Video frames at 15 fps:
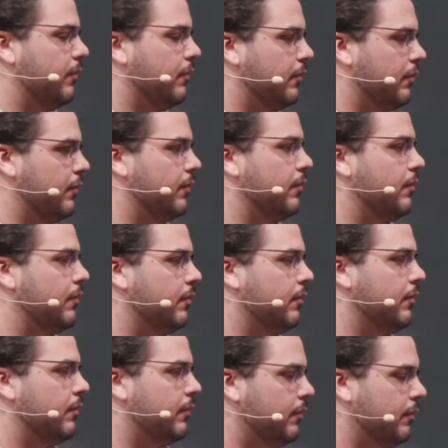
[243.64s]

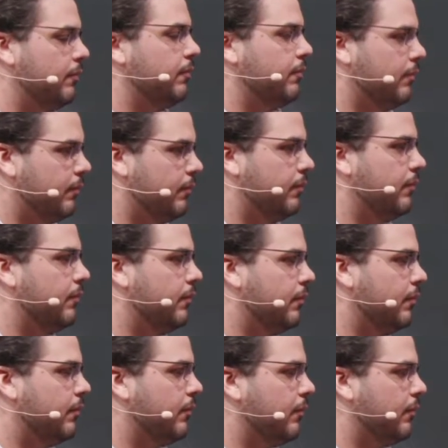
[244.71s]

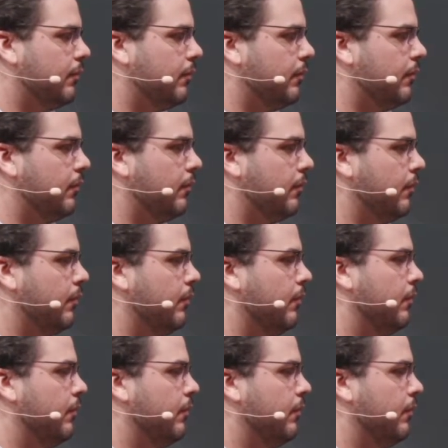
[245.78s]
(silent)